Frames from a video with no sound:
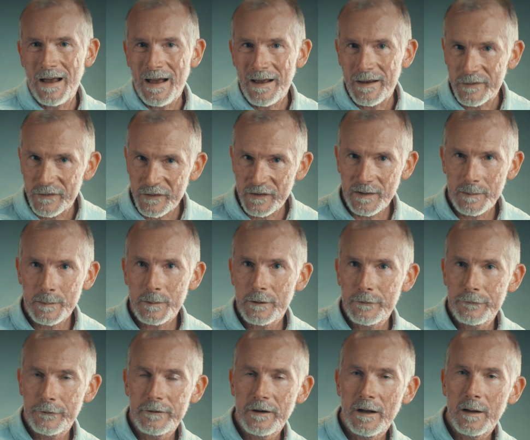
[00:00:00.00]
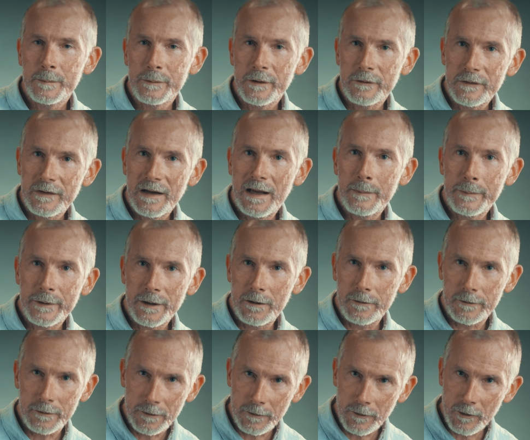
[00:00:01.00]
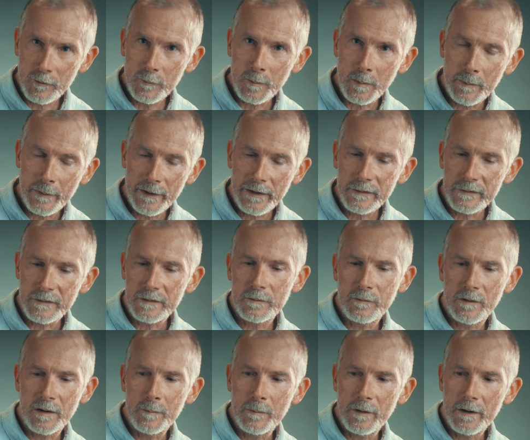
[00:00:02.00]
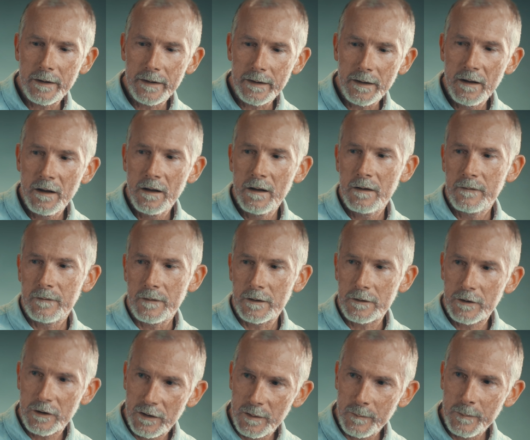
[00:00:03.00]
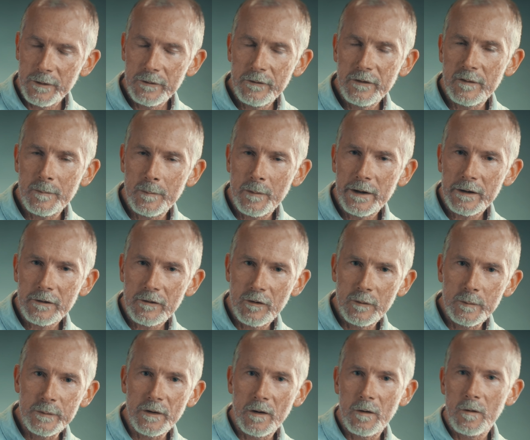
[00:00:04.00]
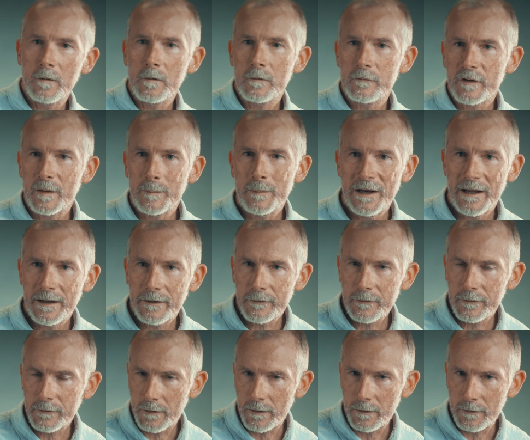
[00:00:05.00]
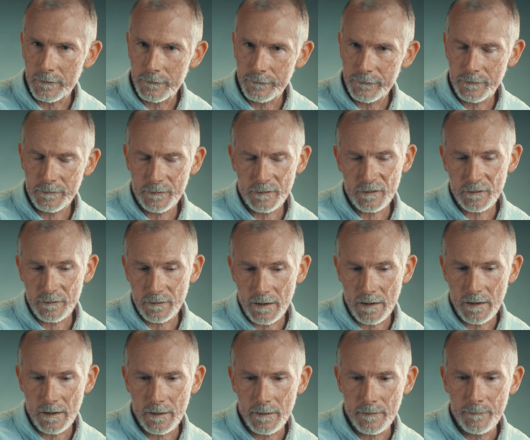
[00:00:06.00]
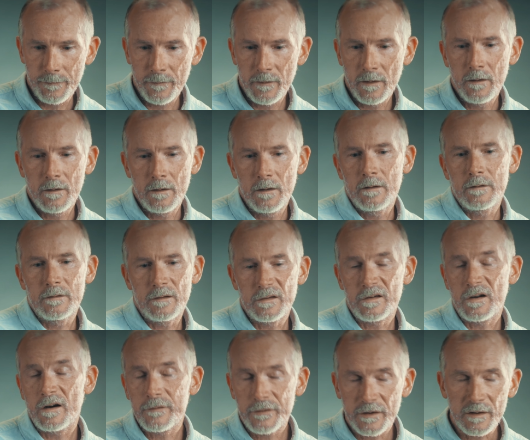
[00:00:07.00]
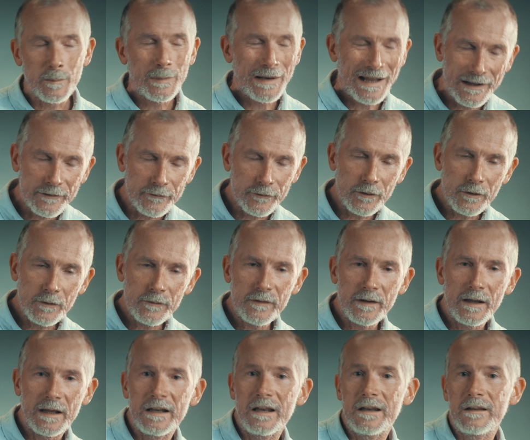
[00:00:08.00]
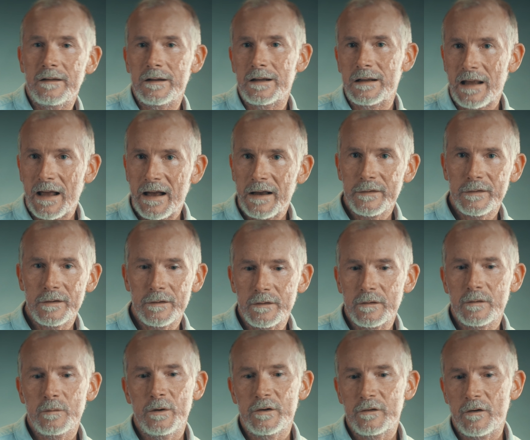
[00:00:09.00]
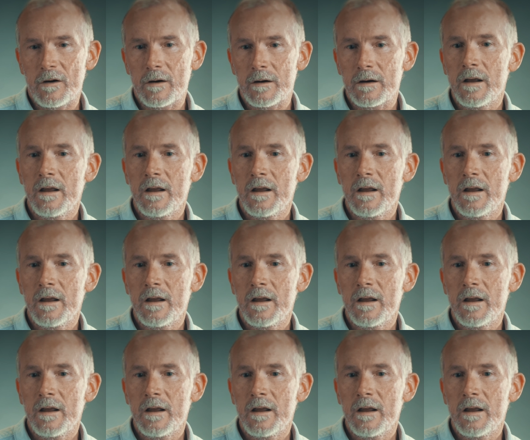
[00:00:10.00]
A similar phenomenon is happening on a global basis whereby the community of microbes all over the planet of the surface of the planet Earth and in the gases which are